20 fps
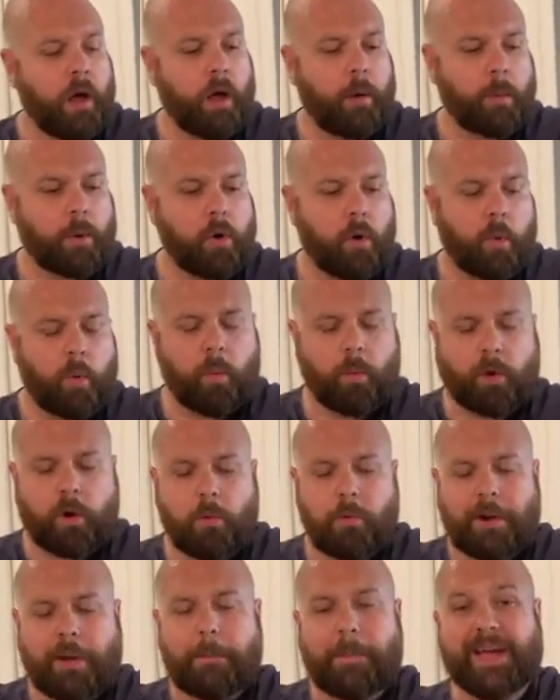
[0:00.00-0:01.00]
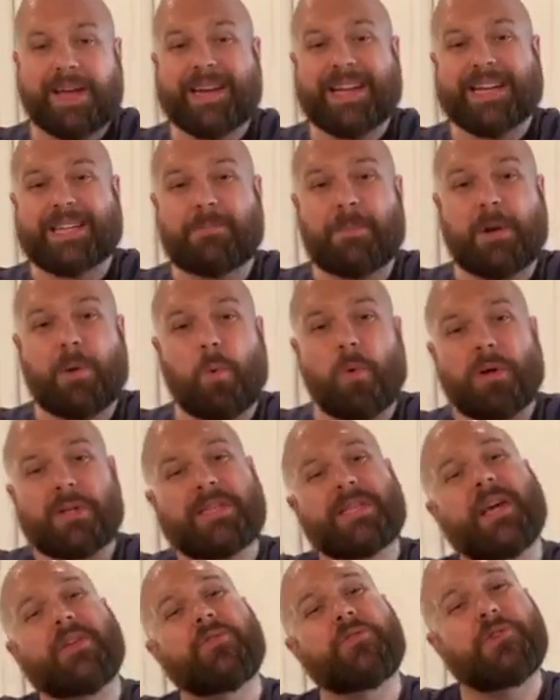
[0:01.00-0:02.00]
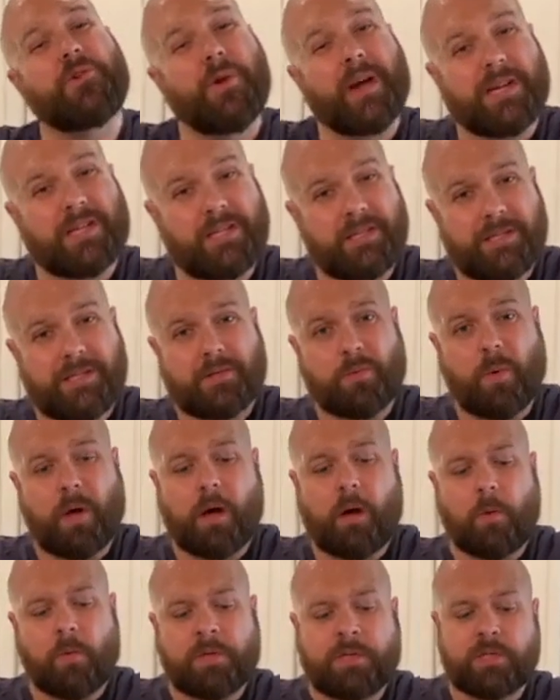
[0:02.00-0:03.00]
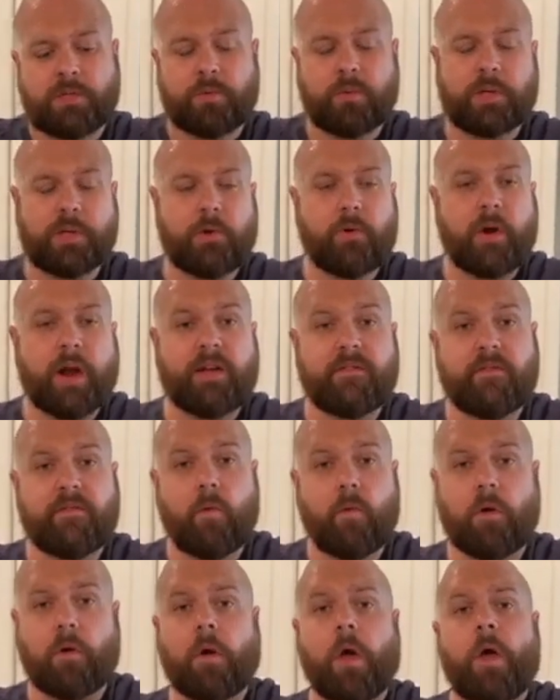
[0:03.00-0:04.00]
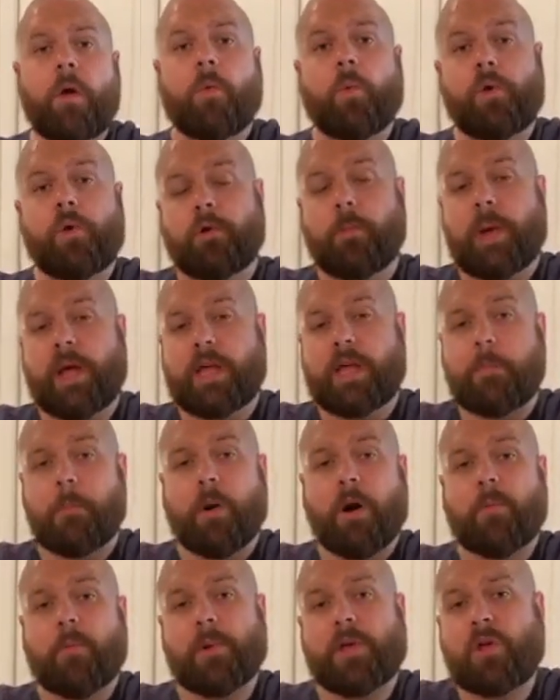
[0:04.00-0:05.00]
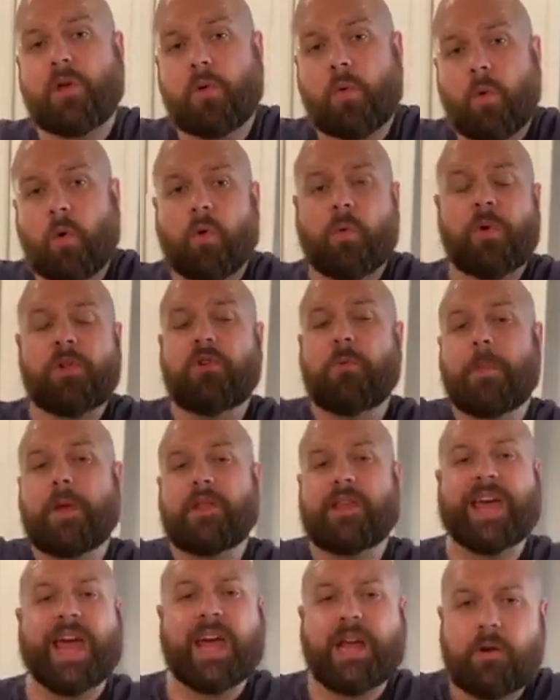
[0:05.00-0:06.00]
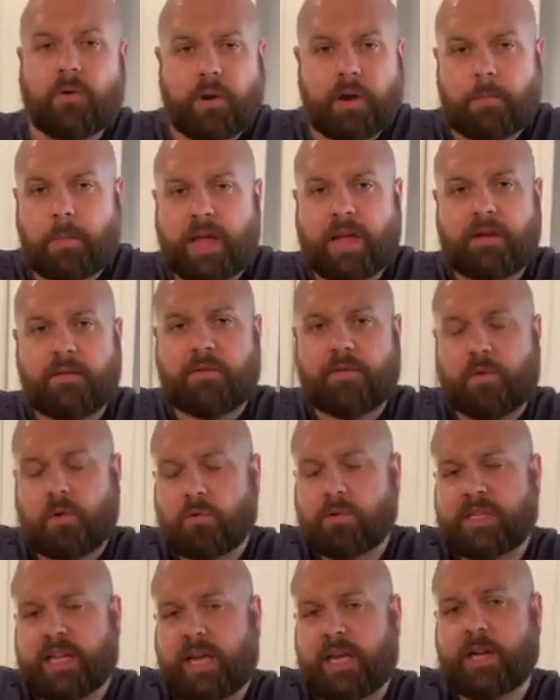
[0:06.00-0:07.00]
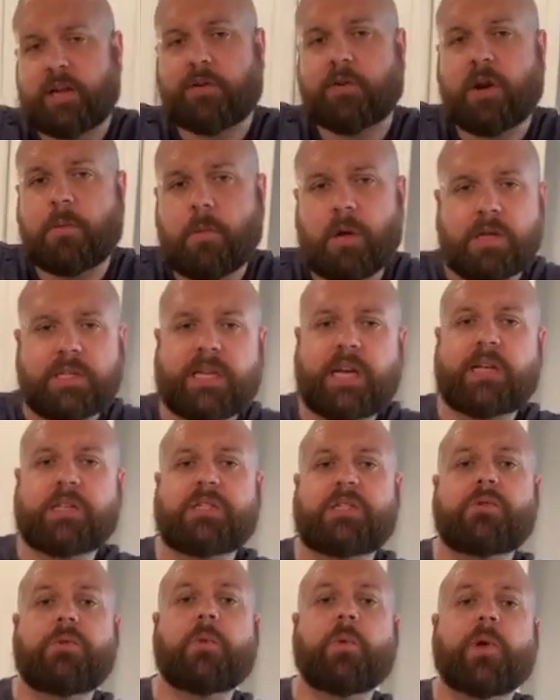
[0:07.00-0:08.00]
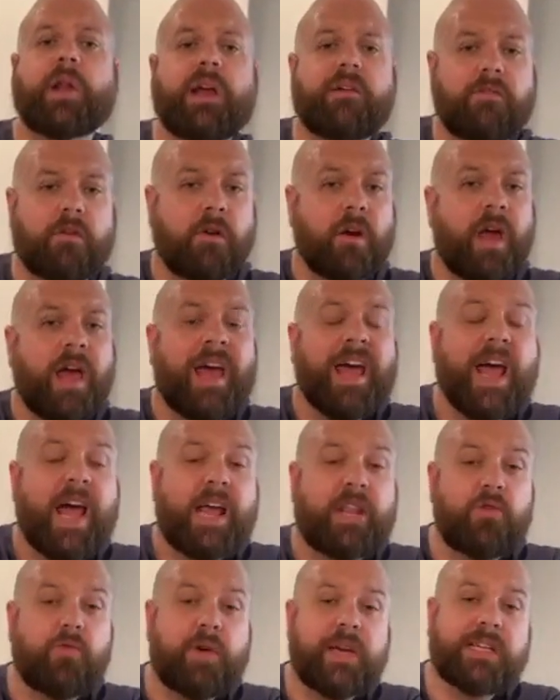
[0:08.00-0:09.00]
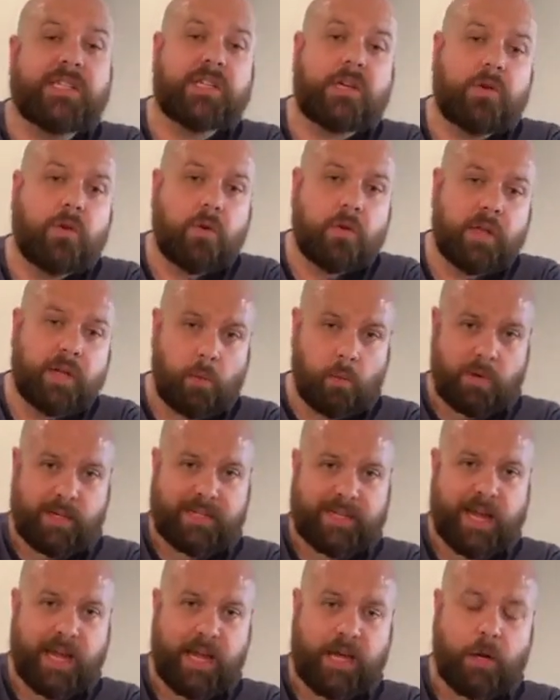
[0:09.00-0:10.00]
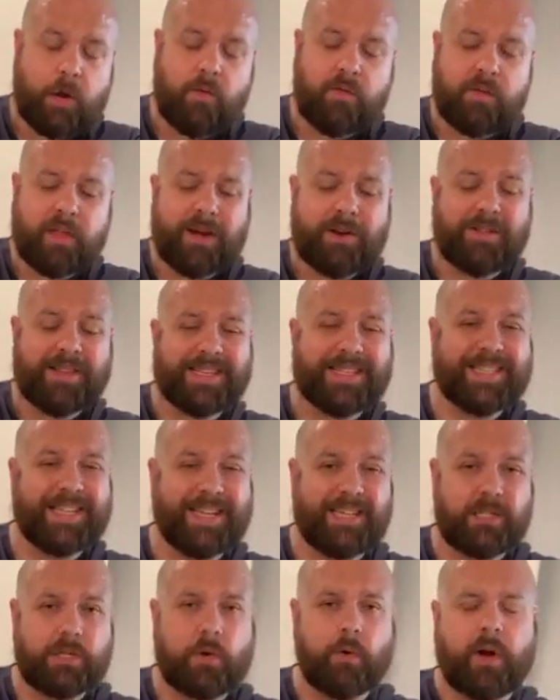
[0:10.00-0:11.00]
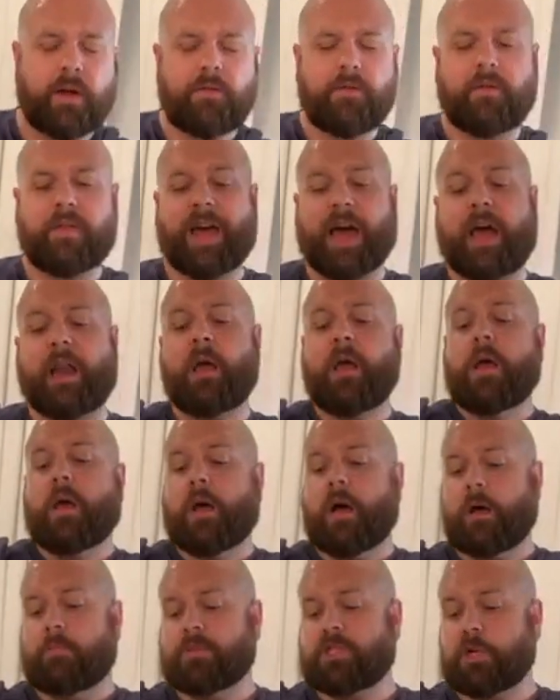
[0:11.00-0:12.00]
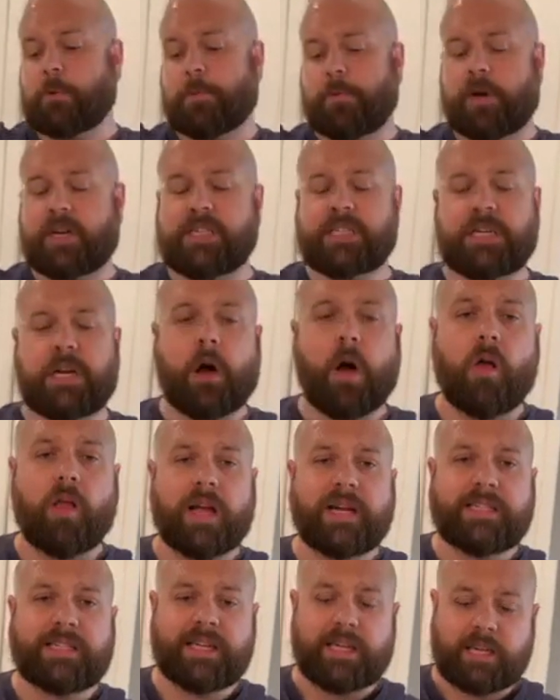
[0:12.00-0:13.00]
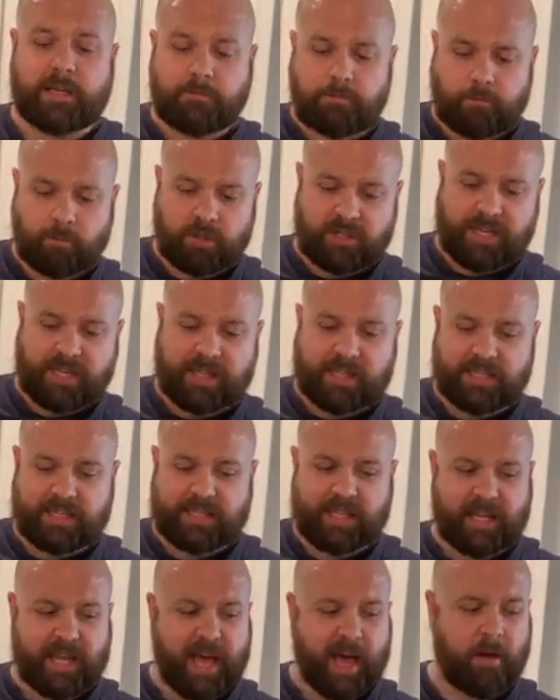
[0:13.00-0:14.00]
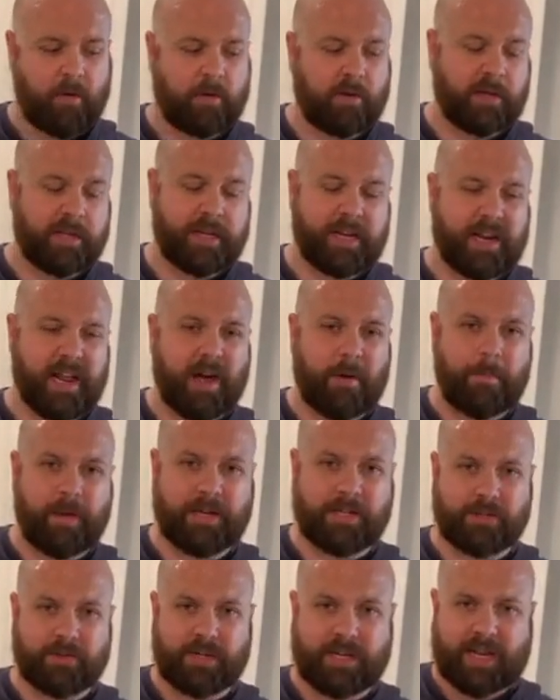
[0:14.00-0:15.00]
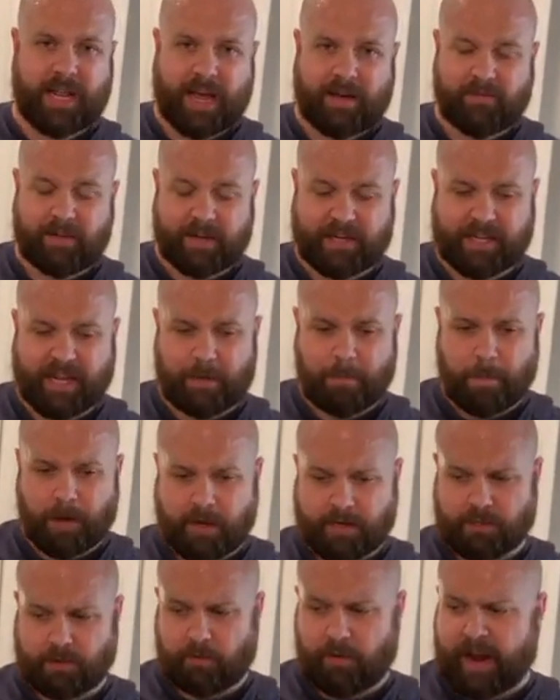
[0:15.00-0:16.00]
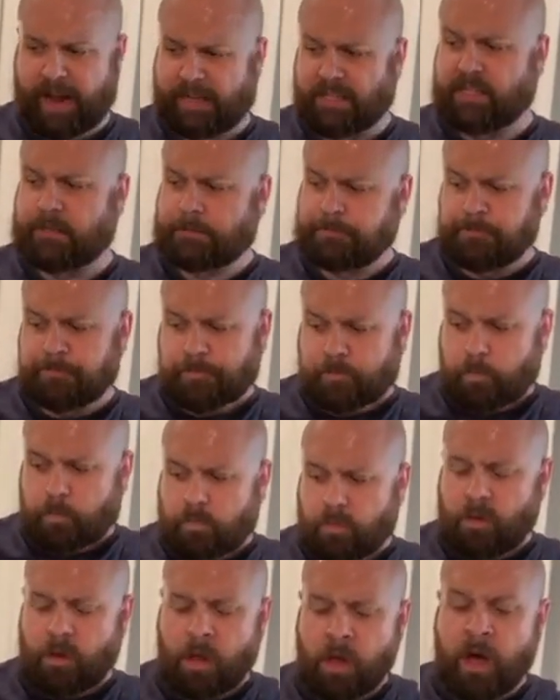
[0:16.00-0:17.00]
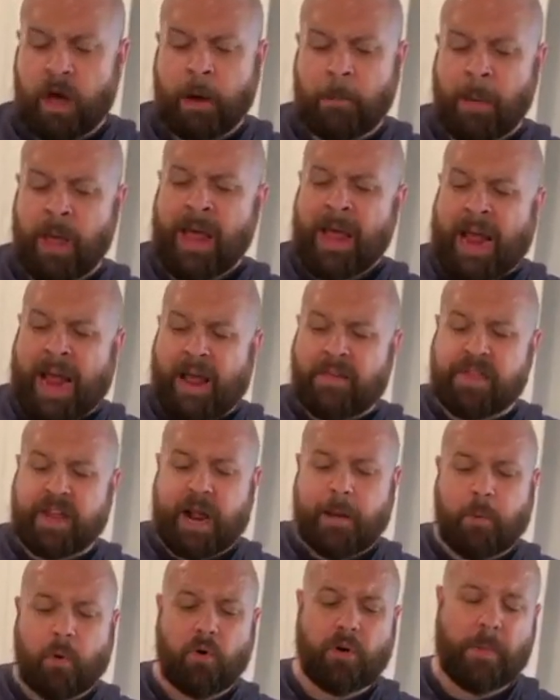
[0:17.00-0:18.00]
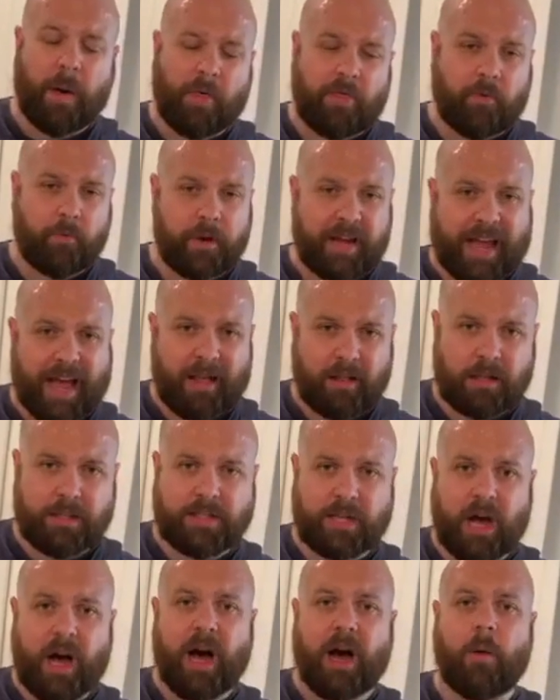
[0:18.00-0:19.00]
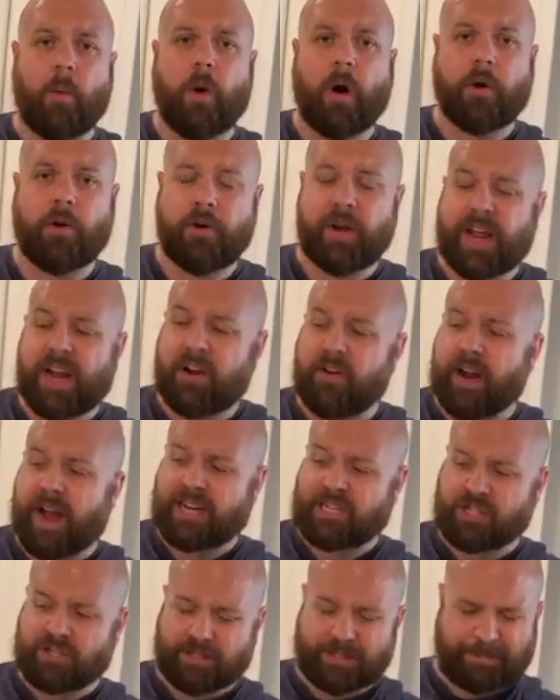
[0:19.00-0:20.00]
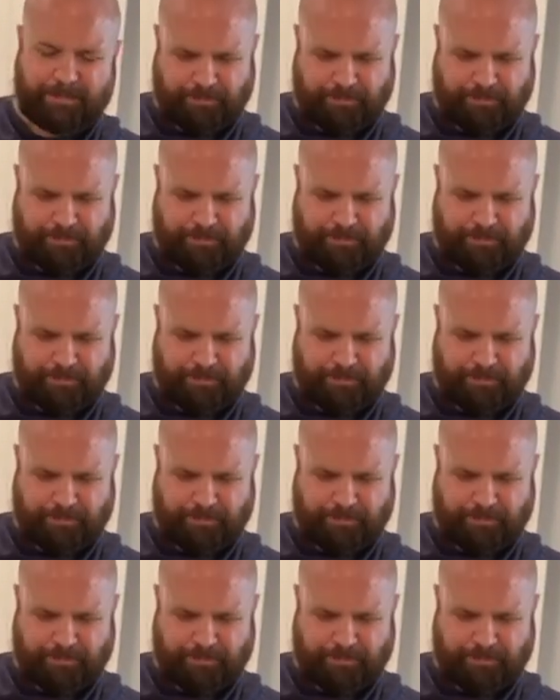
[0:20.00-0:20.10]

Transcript: cold when we're going on picnics, but it works the other direction as well, which is really great for when you're making barbecue or when you're catering, making food, taking it to grandma's house, doing whatever, and you get done early and want to take it over there. This thing is great for that. Super easy. All I did was get this thing out, cleaned it out, make sure it didn't have any dead bugs or rats. And then I poured about 3 gallons of hot water in here. Actually